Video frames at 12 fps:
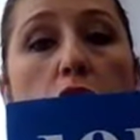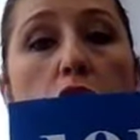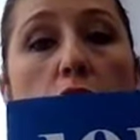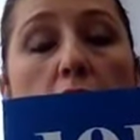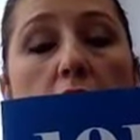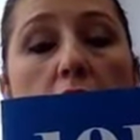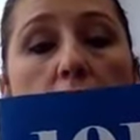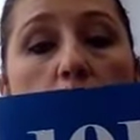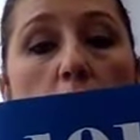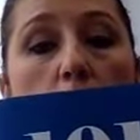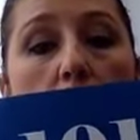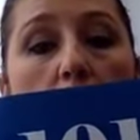to this
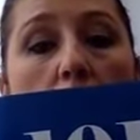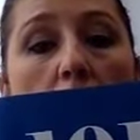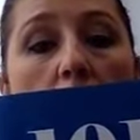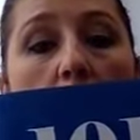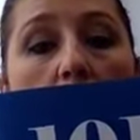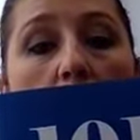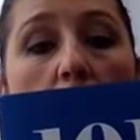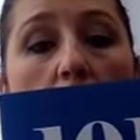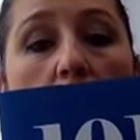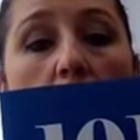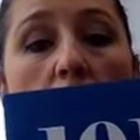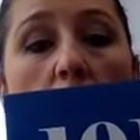book,
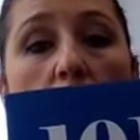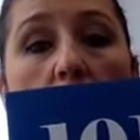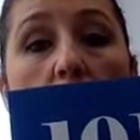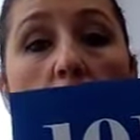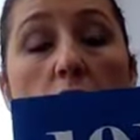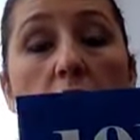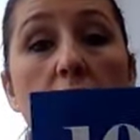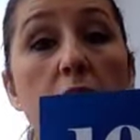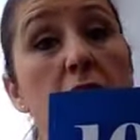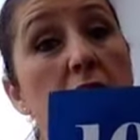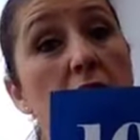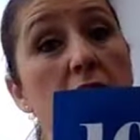101 Sewing
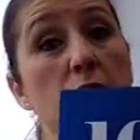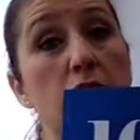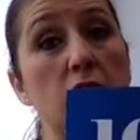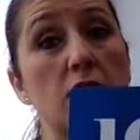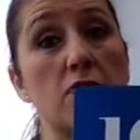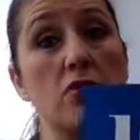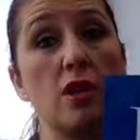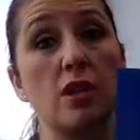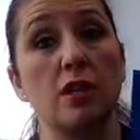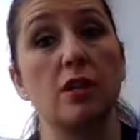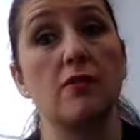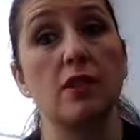Seams. It's pretty
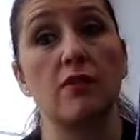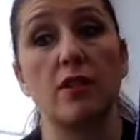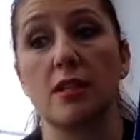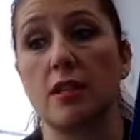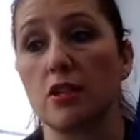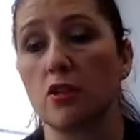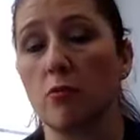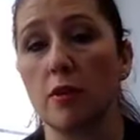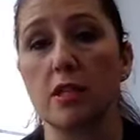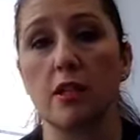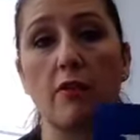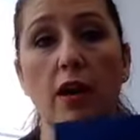brilliant, even if I say so myself.